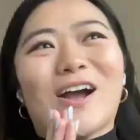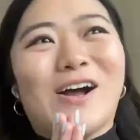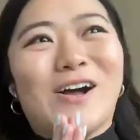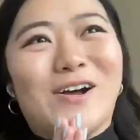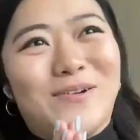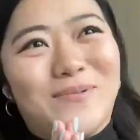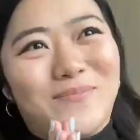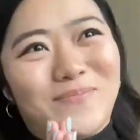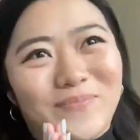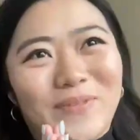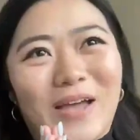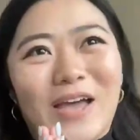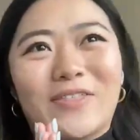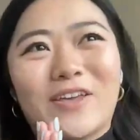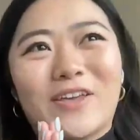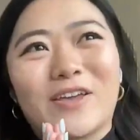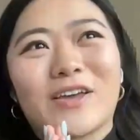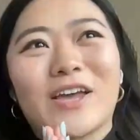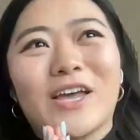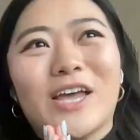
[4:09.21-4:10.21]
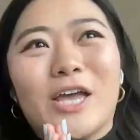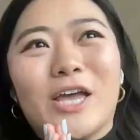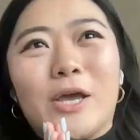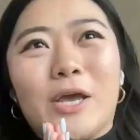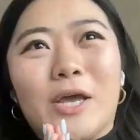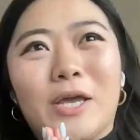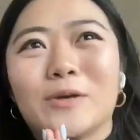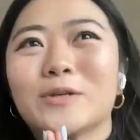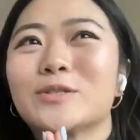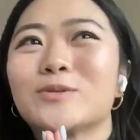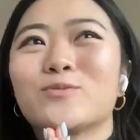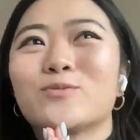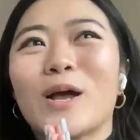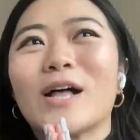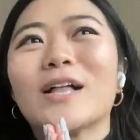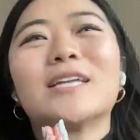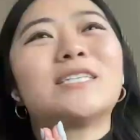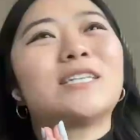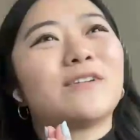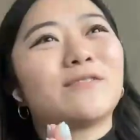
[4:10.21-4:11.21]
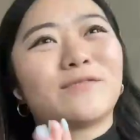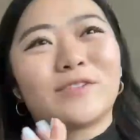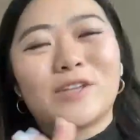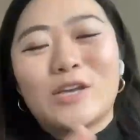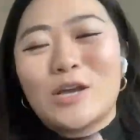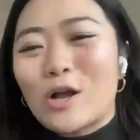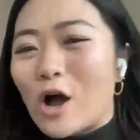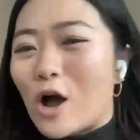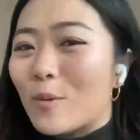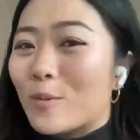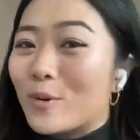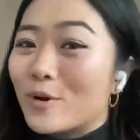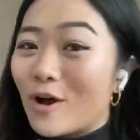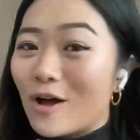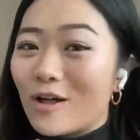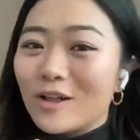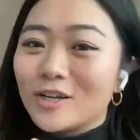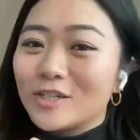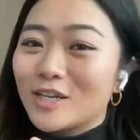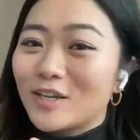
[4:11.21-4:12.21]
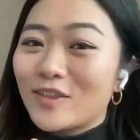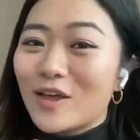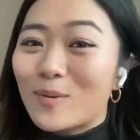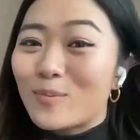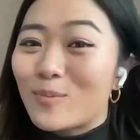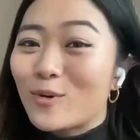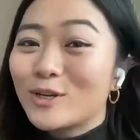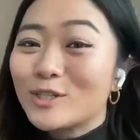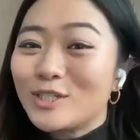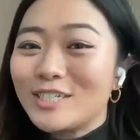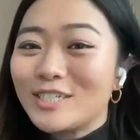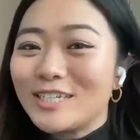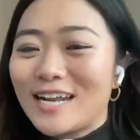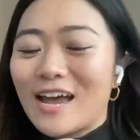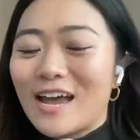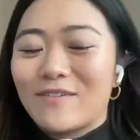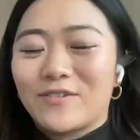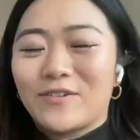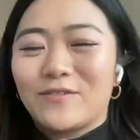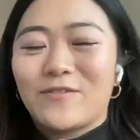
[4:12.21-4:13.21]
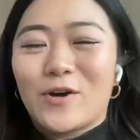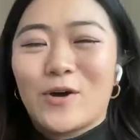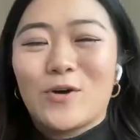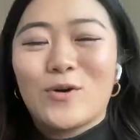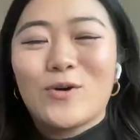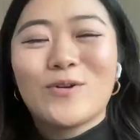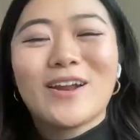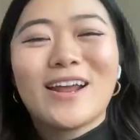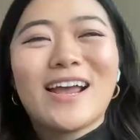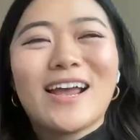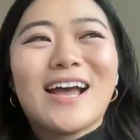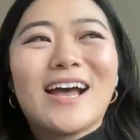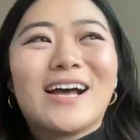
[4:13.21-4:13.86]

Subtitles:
I think it was relatively common knowledge at that point. She didn't have a vote.